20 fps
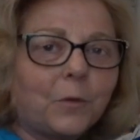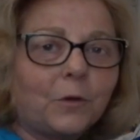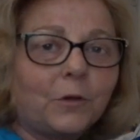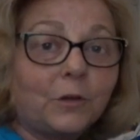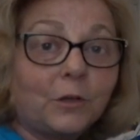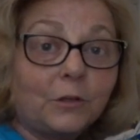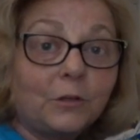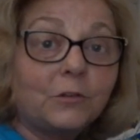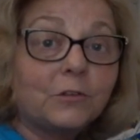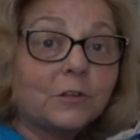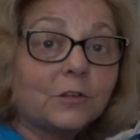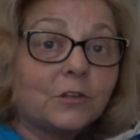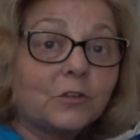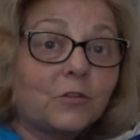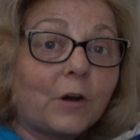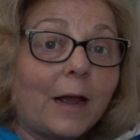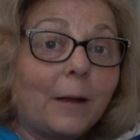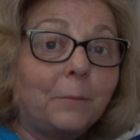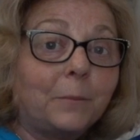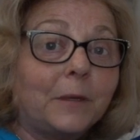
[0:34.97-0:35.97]
you can use a
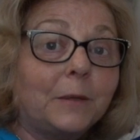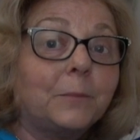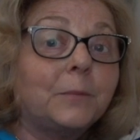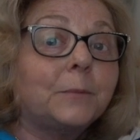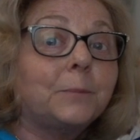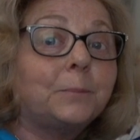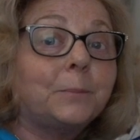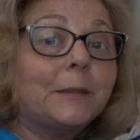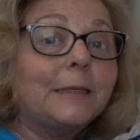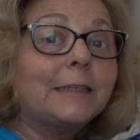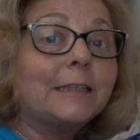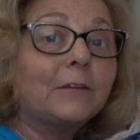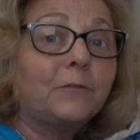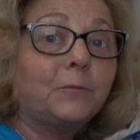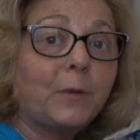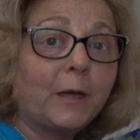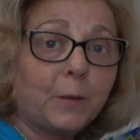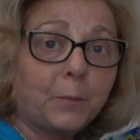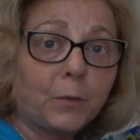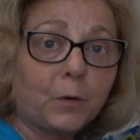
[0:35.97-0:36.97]
scrap piece of
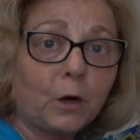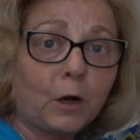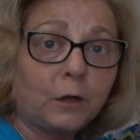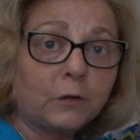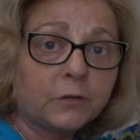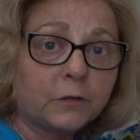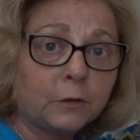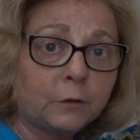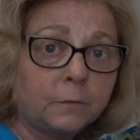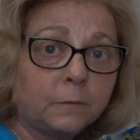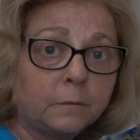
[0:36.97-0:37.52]
paper also.